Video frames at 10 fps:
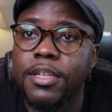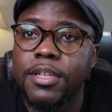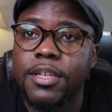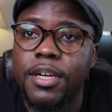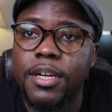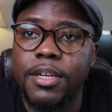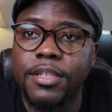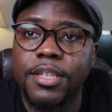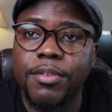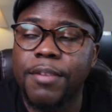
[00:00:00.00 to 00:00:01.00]
a
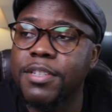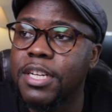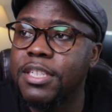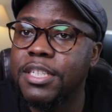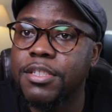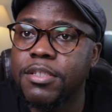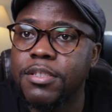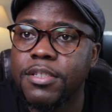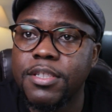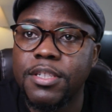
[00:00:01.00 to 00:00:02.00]
South African nation,
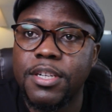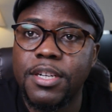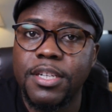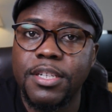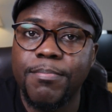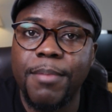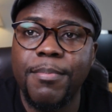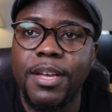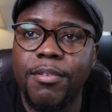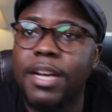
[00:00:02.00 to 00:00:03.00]
and
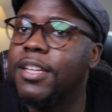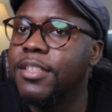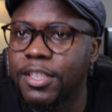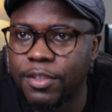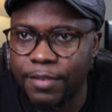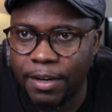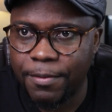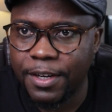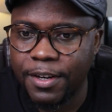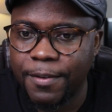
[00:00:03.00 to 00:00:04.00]
maybe a United States of
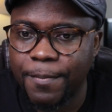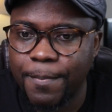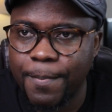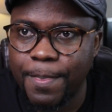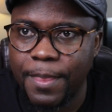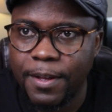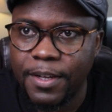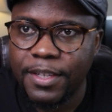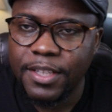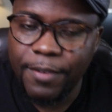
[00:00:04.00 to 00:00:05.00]
Africa.
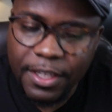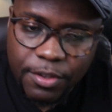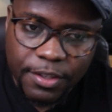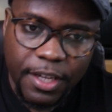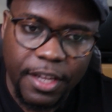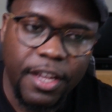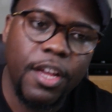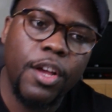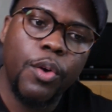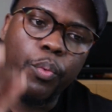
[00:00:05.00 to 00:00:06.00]
Suffice to say,
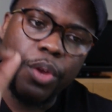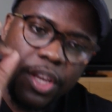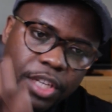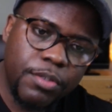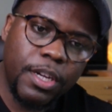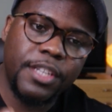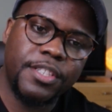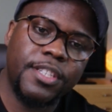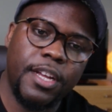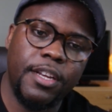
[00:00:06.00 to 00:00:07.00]
we need to
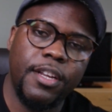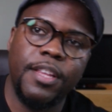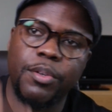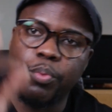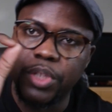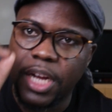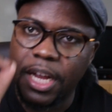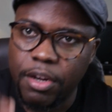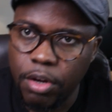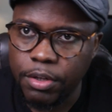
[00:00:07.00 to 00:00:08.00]
understand that we
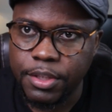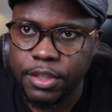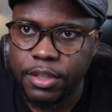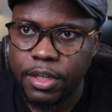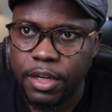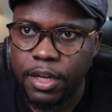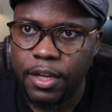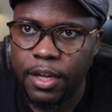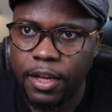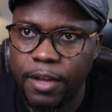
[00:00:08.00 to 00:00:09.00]
cannot,
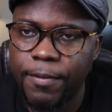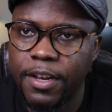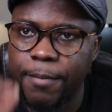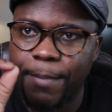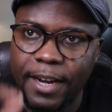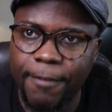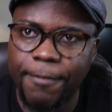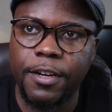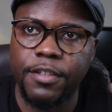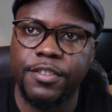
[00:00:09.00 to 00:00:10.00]
even in
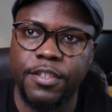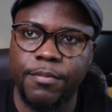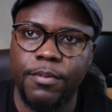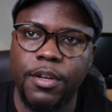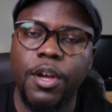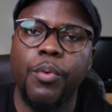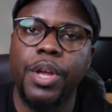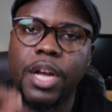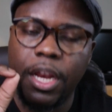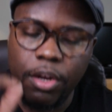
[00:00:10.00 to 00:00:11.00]
Pan-Africanism, we
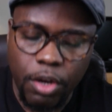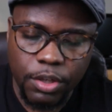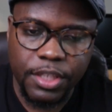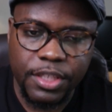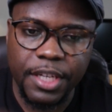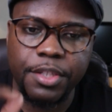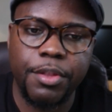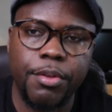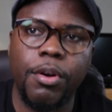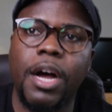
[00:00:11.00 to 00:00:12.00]
cannot just
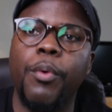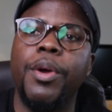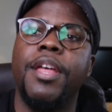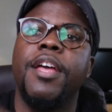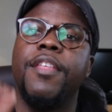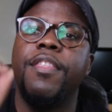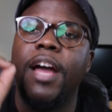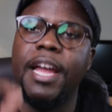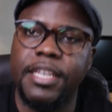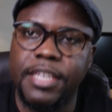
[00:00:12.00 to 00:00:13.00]
throw away the
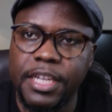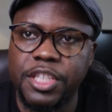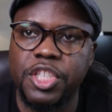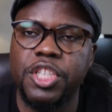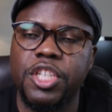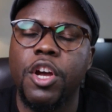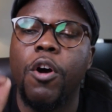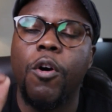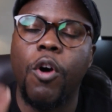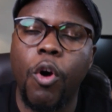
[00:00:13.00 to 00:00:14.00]
identity
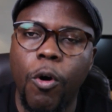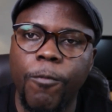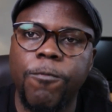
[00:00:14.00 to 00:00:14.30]
of